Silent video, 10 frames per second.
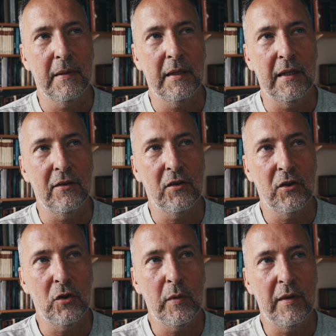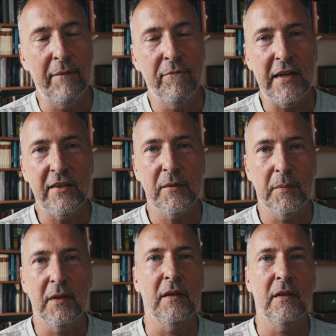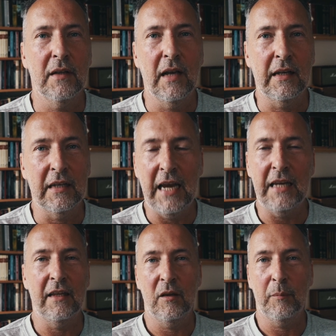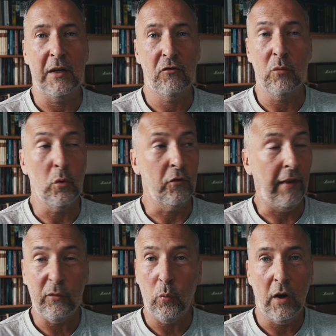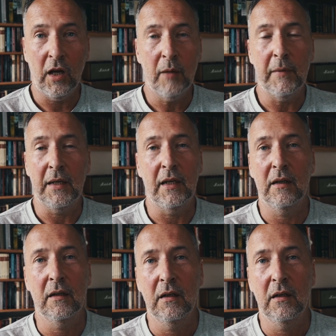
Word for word: it's to do with investment and gaining the best rewards. that's why I'm in it.